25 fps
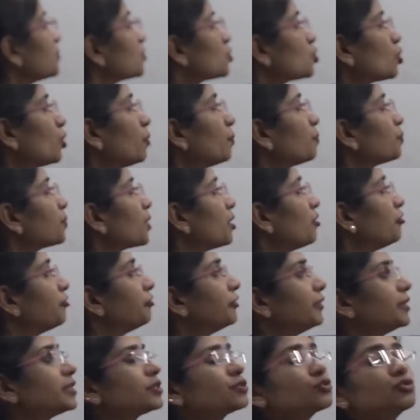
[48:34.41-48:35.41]
So
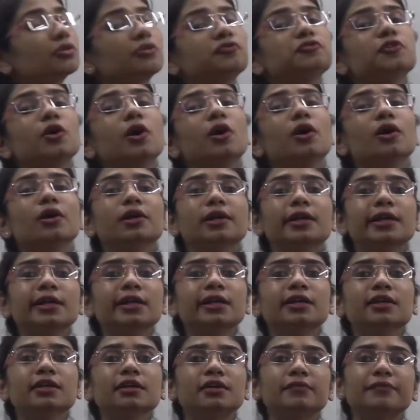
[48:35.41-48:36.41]
first of
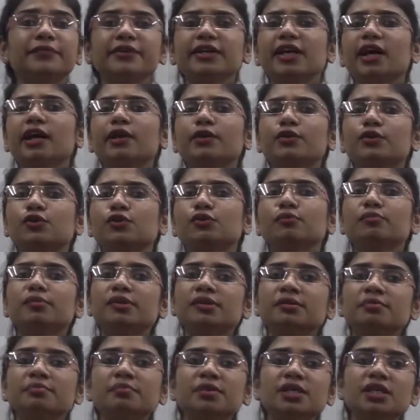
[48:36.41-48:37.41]
all, we are
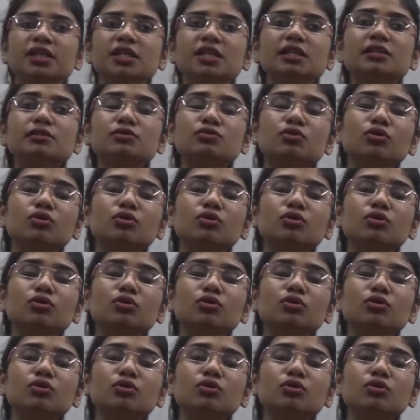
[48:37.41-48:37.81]
human beings.